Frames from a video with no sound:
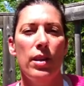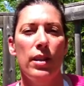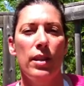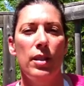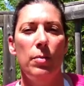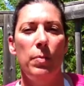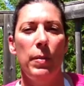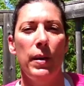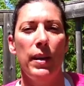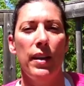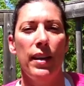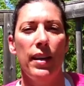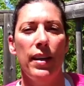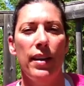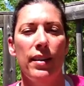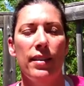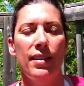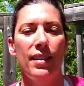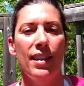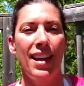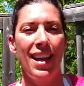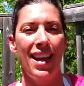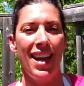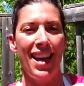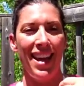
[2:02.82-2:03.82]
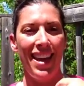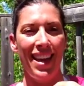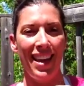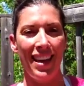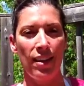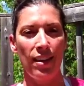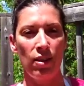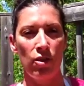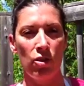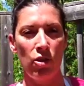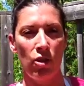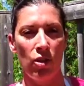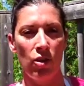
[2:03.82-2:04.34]
experience
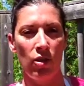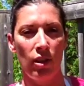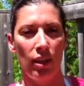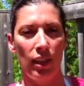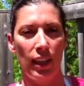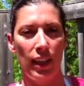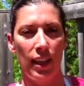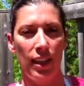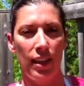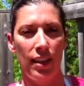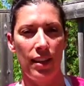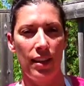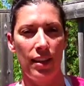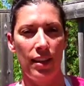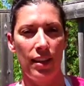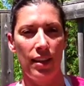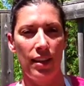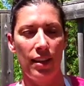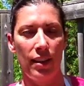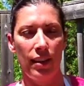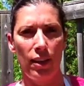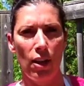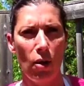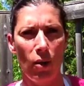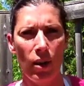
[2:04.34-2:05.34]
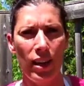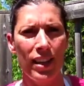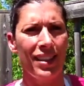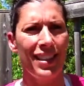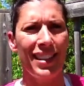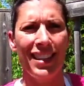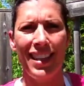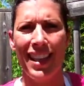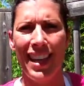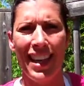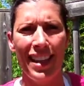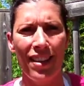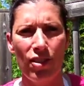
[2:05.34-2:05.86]
internally. Yoga is
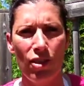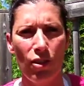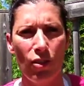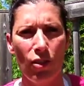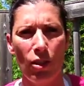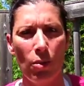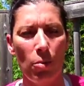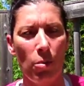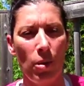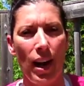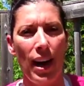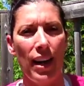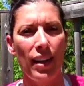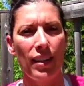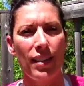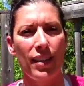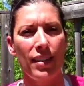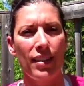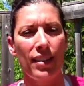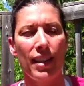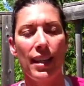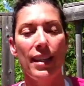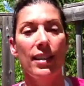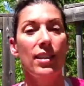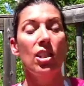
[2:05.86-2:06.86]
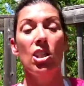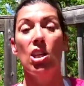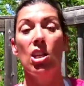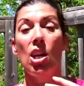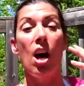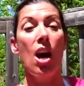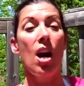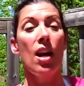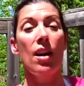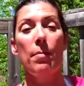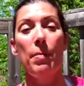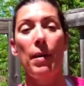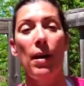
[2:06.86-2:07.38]
an internal practice. It's
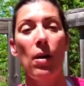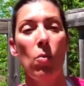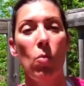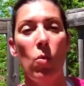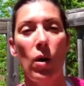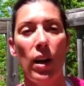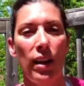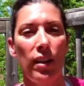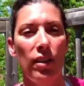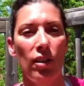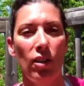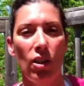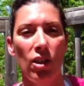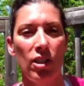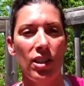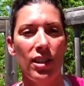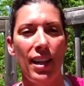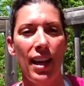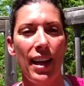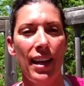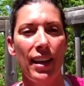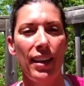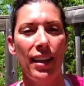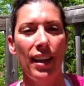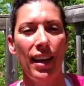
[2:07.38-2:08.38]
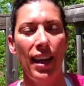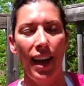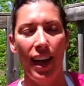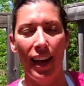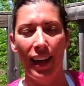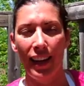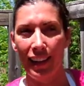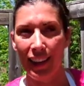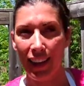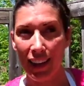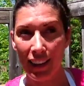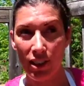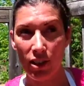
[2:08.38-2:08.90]
not about what it looks like. And
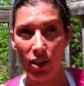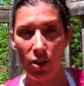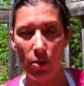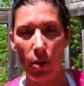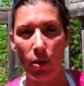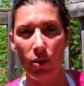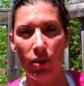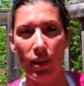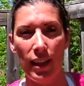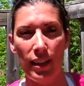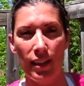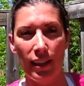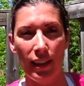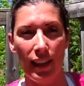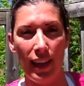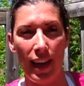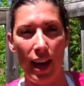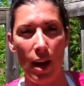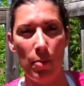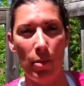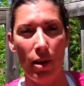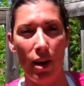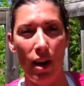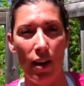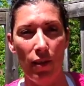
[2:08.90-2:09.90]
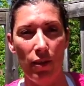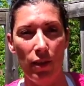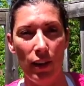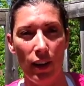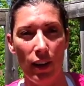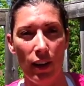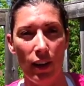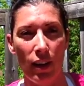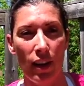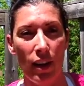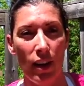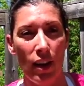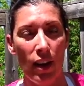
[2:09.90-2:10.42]
I'd like to quote Leslie Kaminoff
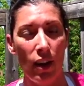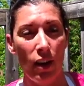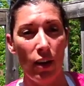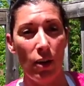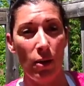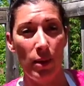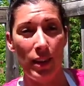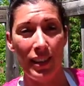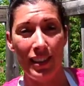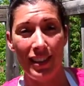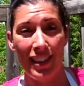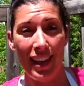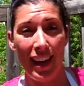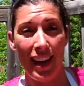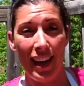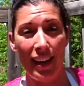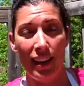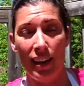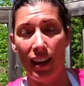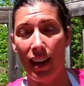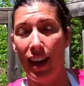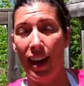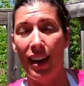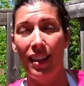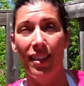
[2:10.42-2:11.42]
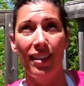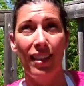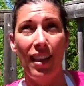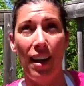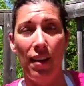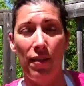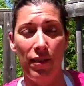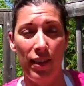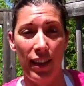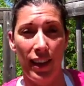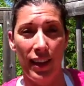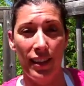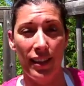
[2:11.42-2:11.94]
here, who has said, and I
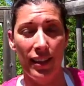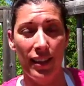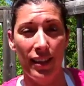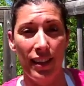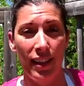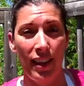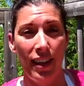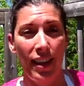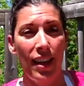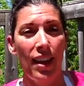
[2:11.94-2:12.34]
love this,